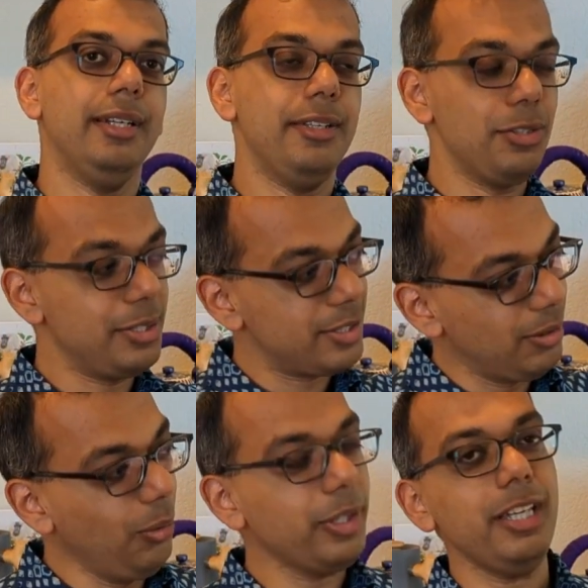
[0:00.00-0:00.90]
So it's
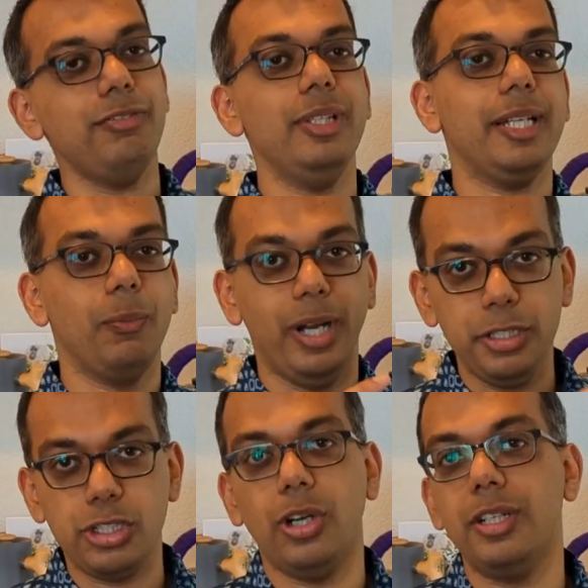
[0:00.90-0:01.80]
okay for like 1
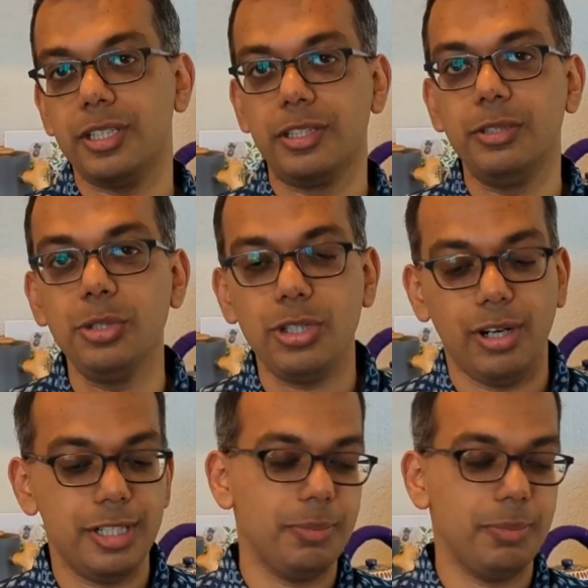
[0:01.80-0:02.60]
shots and 2 shots,